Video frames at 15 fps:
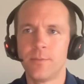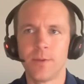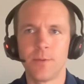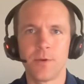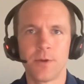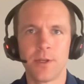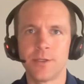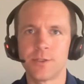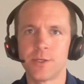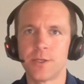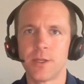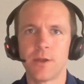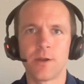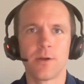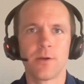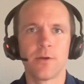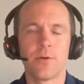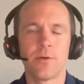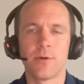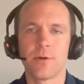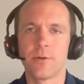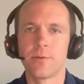maybe you're an engineer
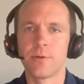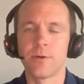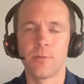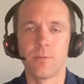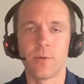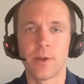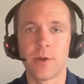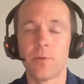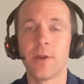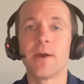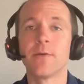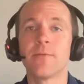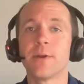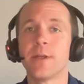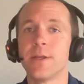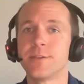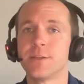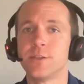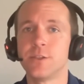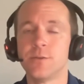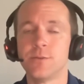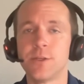or or wh- whatever it is
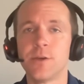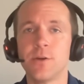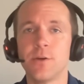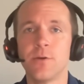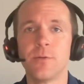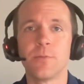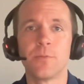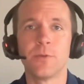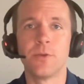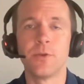that you do,